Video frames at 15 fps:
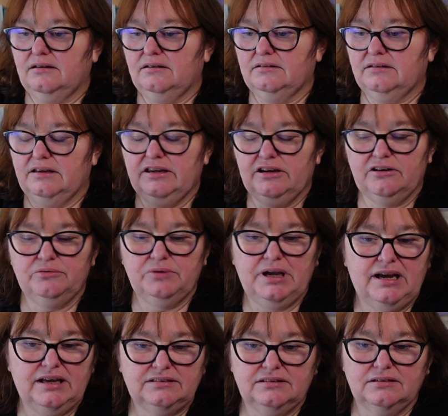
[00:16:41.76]
here we
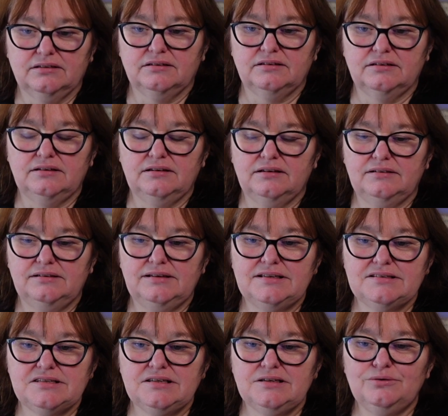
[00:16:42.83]
had
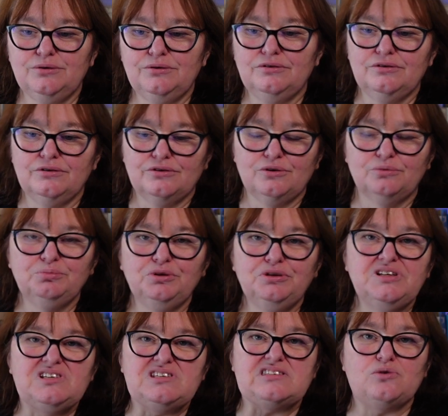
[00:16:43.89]
les cellules, le
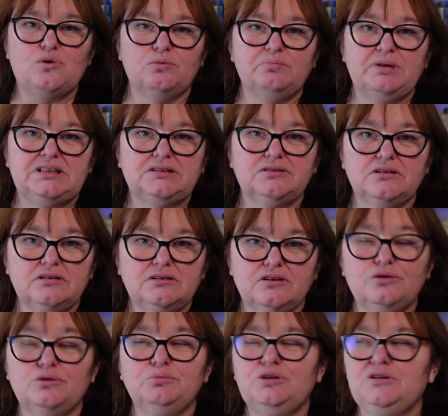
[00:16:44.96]
communiste combattant, a
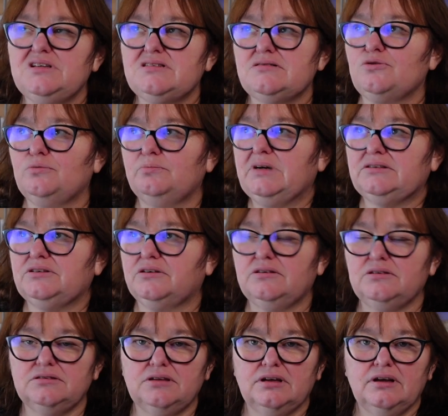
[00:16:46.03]
communiste
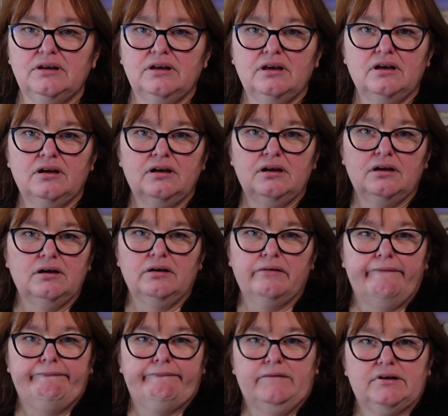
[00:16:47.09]
combattante.
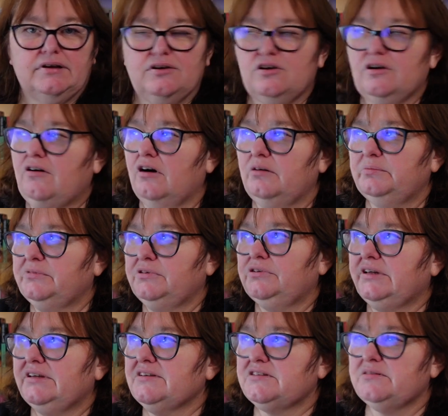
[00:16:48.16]

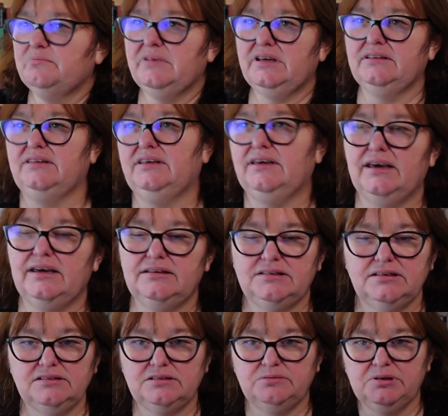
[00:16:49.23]
Communism in the
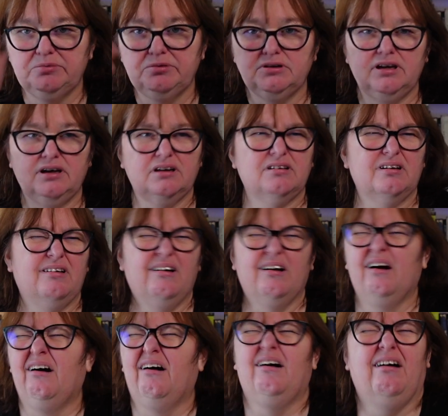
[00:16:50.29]
80s, we were like,
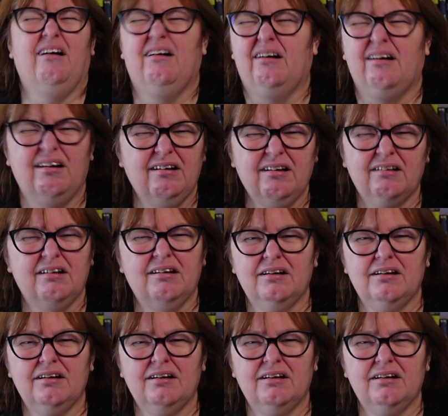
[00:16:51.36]
huh?